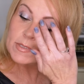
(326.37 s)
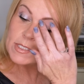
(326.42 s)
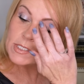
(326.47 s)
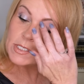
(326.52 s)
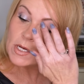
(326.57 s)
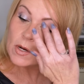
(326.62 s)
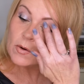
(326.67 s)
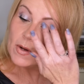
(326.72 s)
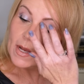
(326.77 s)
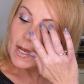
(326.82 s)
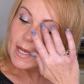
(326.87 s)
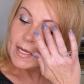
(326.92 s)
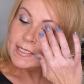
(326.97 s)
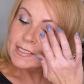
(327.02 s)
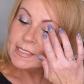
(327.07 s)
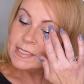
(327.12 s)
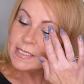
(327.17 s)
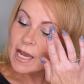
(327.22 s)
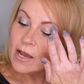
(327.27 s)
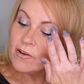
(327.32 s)
So
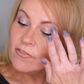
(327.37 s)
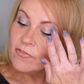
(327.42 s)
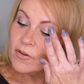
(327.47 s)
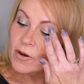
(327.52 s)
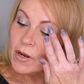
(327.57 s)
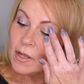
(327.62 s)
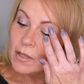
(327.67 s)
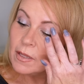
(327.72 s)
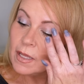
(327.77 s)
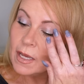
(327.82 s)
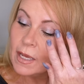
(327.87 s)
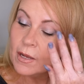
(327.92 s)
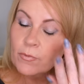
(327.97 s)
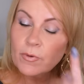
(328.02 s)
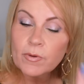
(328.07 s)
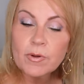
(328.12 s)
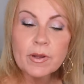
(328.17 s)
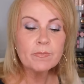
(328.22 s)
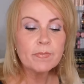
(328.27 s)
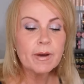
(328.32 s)
definitely
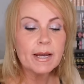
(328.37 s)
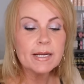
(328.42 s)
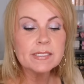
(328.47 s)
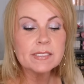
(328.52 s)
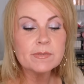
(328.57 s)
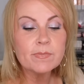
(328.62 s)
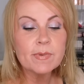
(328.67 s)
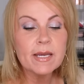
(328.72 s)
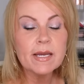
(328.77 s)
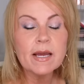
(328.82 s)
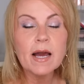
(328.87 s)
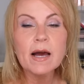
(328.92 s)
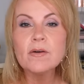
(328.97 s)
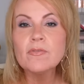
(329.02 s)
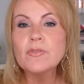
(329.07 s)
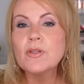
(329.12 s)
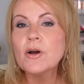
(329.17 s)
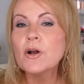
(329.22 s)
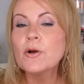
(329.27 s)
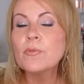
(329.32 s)
reminds me
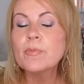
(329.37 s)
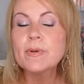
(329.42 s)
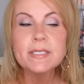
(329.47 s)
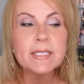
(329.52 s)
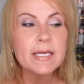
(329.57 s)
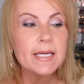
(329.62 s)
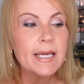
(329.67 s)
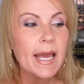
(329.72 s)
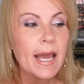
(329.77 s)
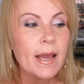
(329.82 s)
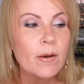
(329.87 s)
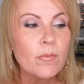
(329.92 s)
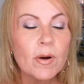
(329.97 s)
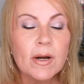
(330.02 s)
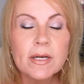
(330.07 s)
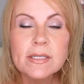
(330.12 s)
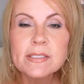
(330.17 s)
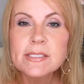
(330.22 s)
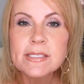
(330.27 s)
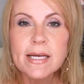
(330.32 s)
of the Urban Decay
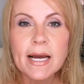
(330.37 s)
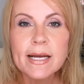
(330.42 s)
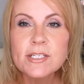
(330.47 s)
ones.